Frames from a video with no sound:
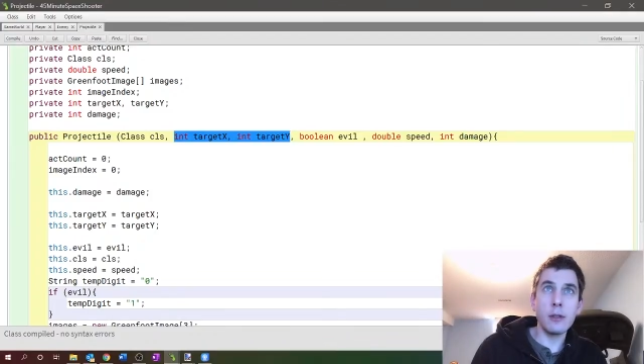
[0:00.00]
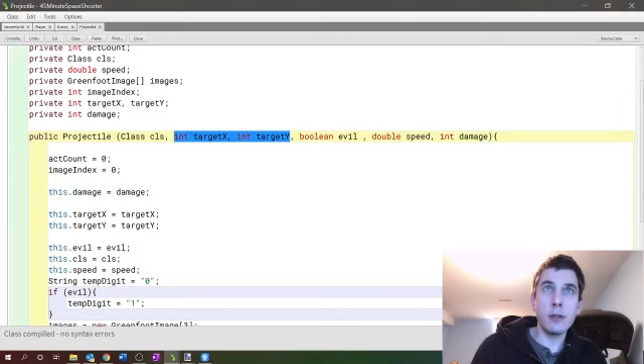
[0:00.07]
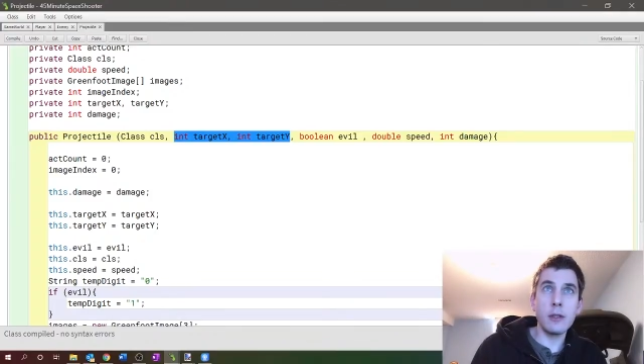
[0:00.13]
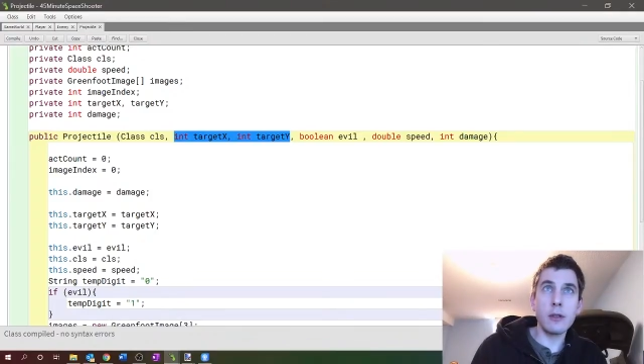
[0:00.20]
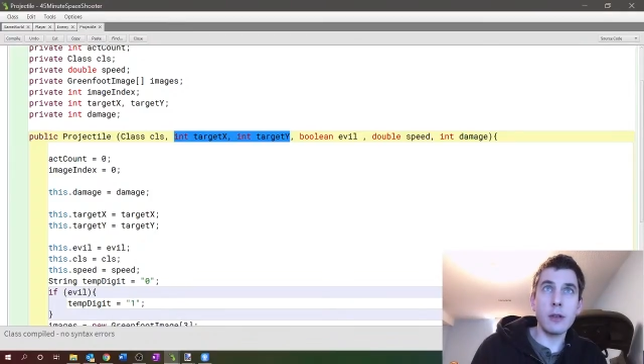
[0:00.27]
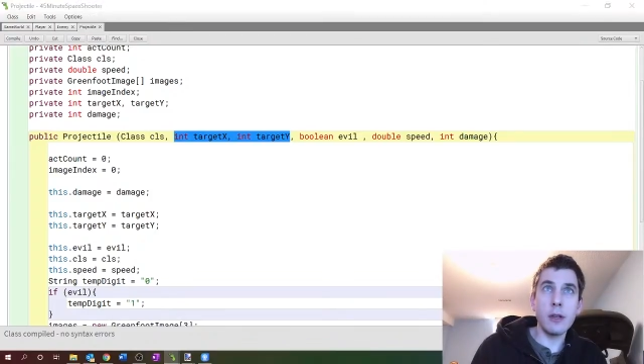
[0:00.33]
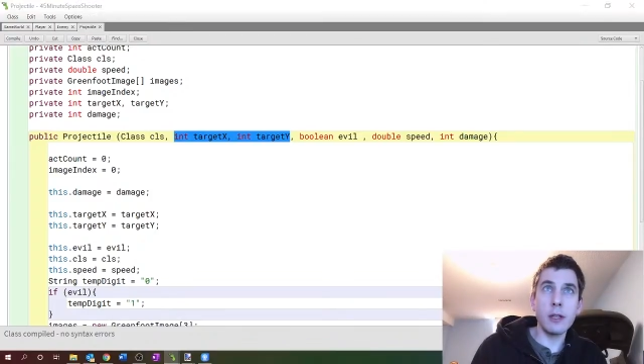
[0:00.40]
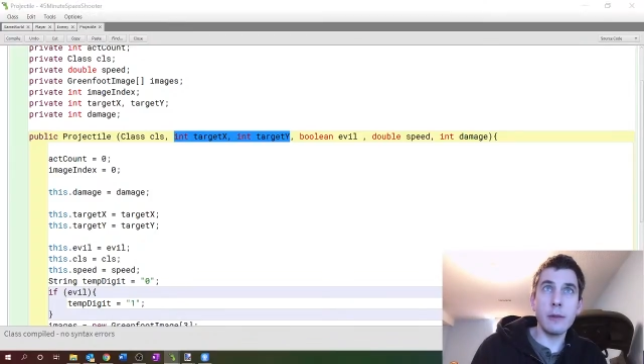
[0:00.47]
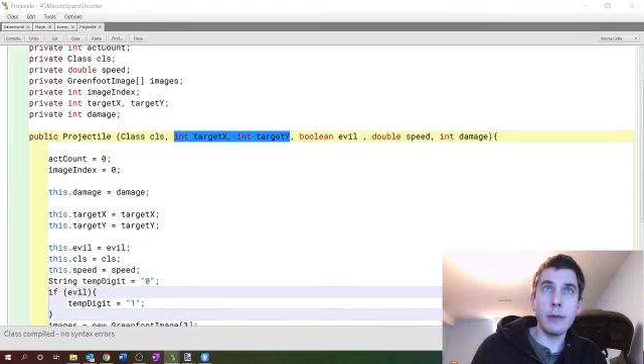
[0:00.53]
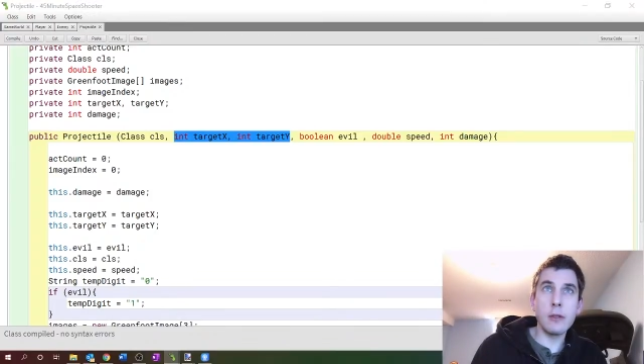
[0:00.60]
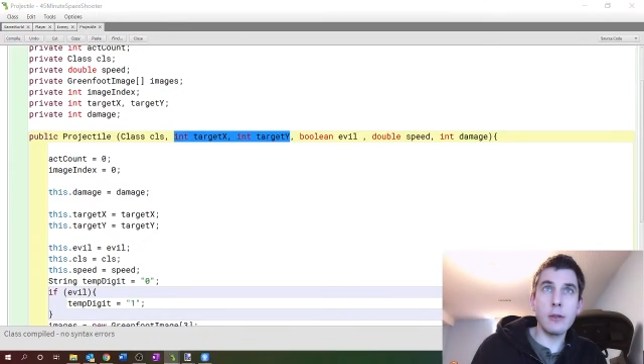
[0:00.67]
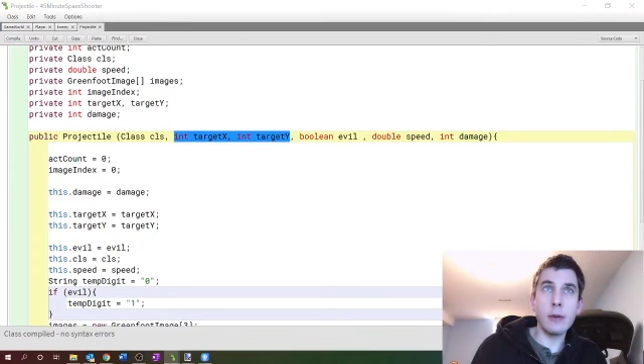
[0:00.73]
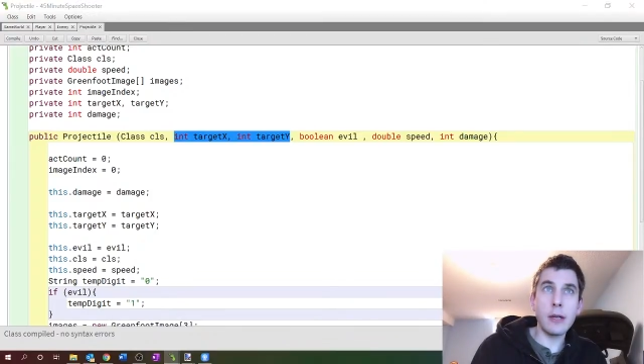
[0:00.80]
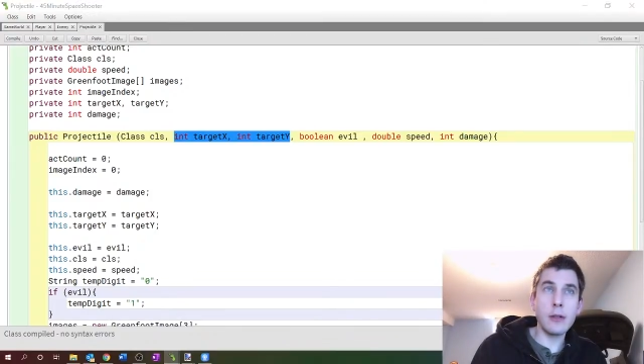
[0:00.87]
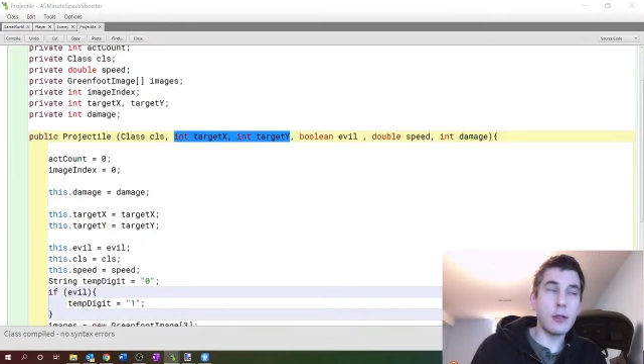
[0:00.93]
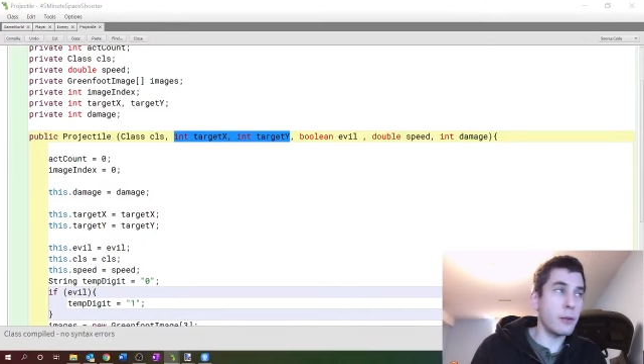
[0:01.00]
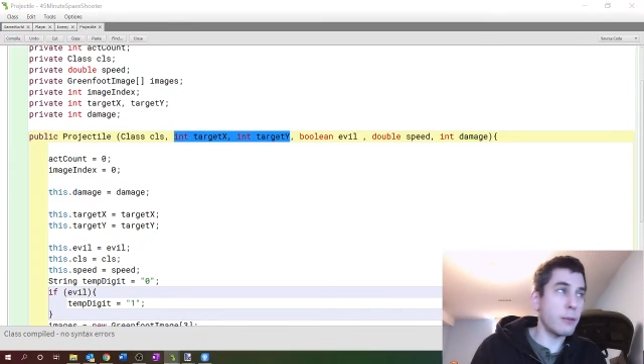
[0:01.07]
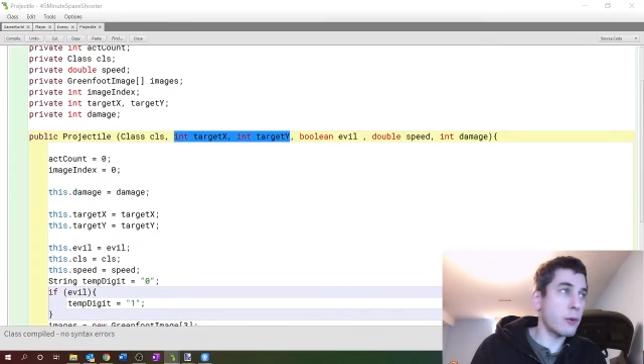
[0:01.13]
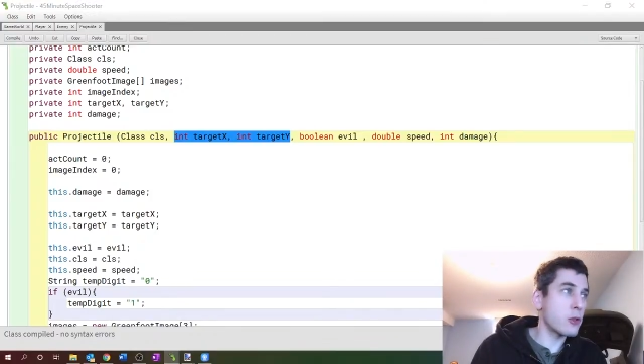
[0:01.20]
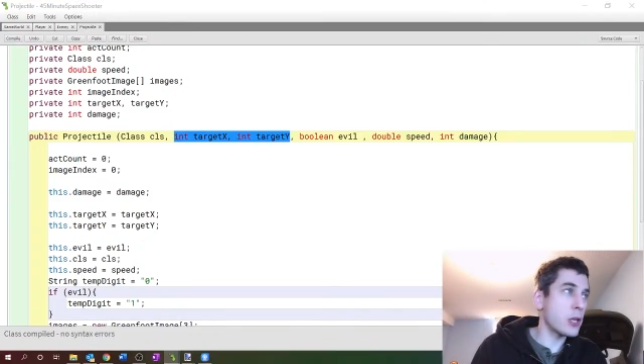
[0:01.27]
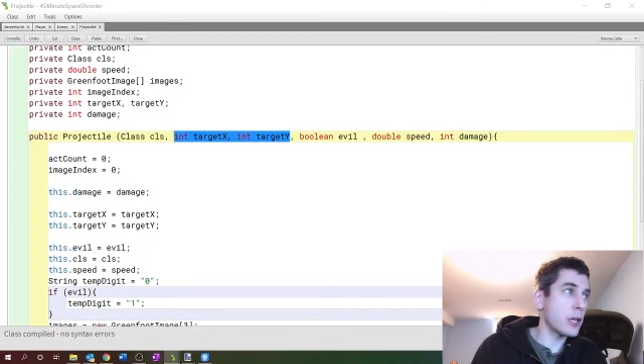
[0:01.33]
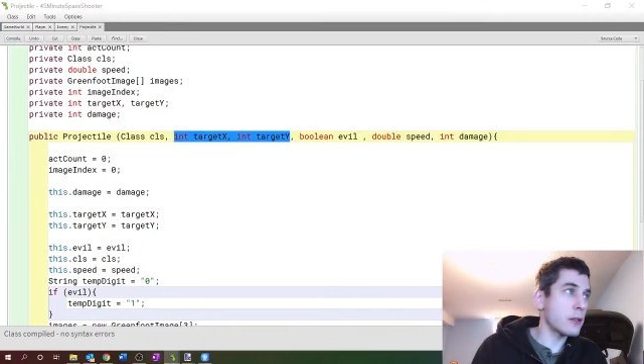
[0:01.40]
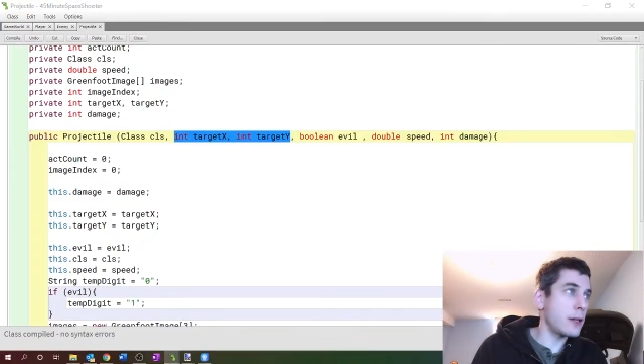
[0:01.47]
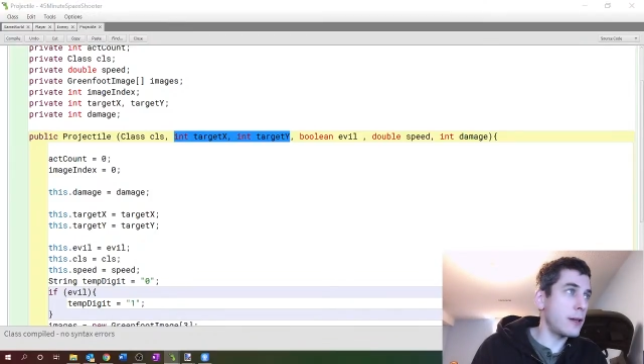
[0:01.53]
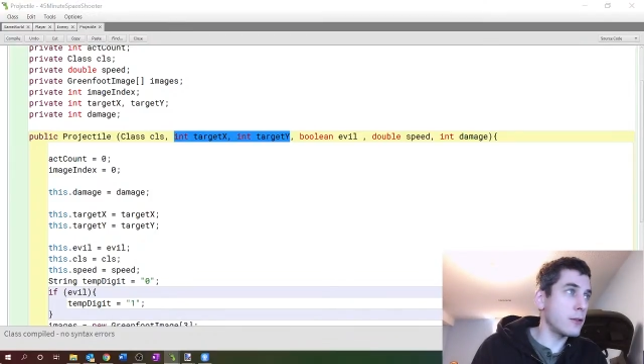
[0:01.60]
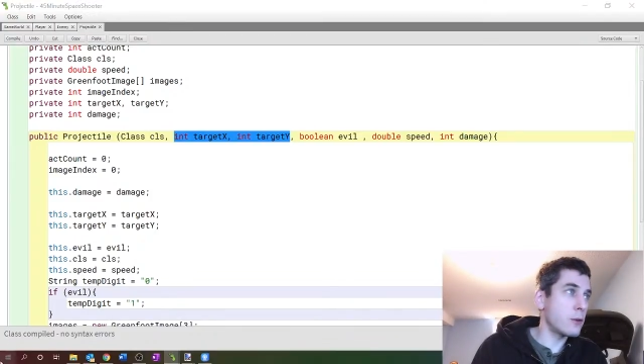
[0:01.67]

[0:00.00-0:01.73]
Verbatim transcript: these are all going to be directional projectiles.